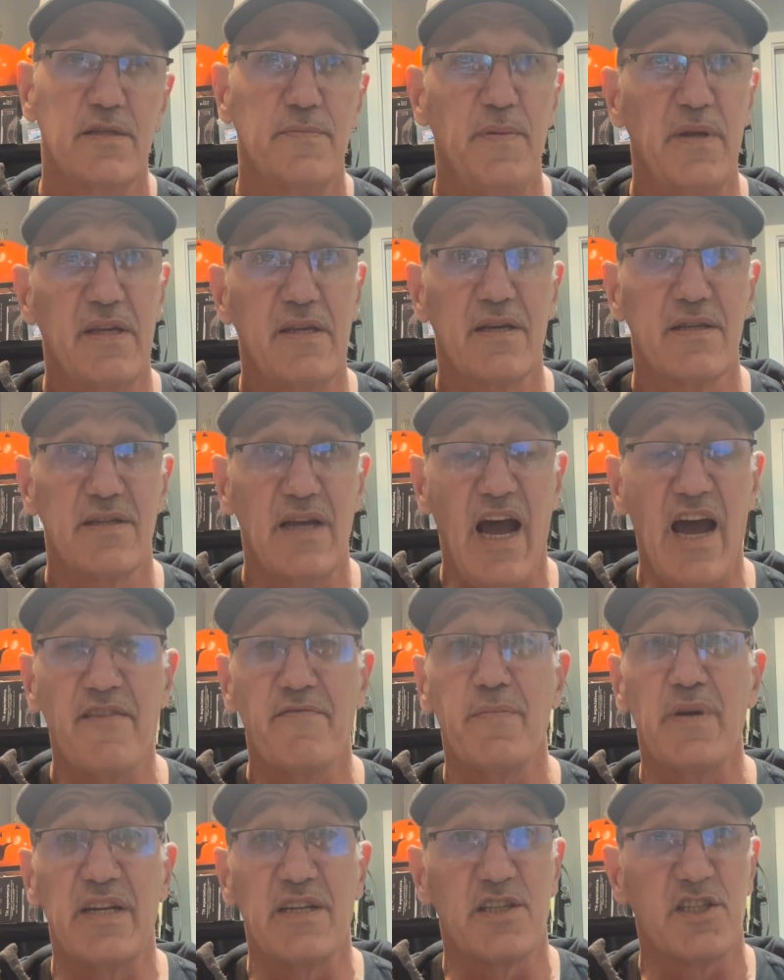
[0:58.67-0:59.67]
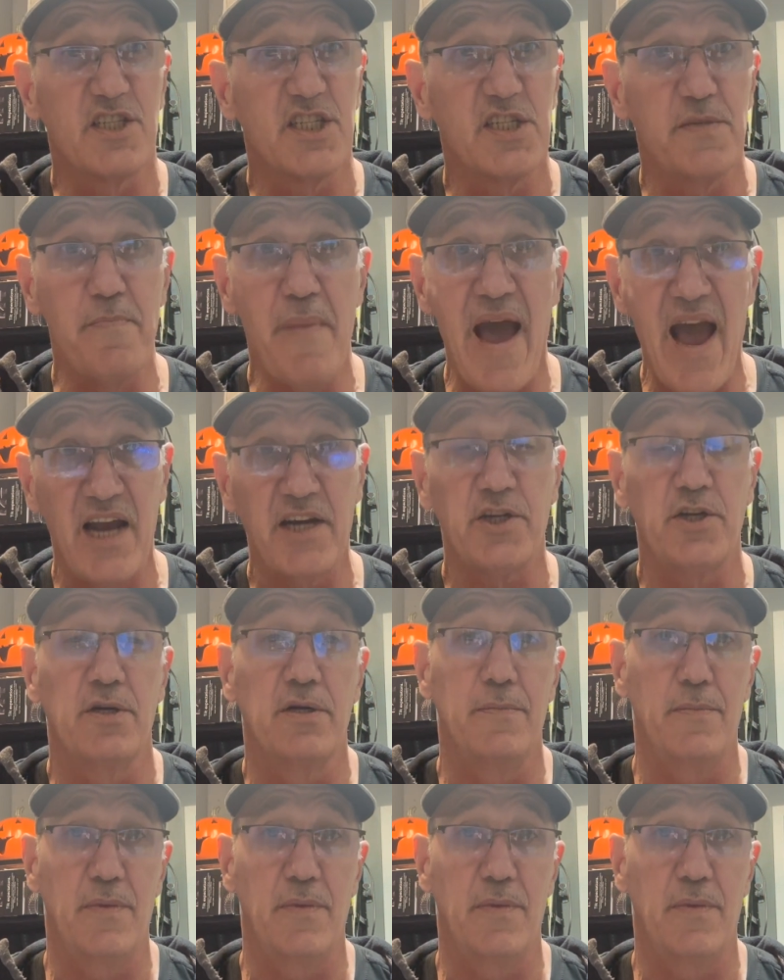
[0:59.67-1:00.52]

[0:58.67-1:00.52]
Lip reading: because I've been smashing them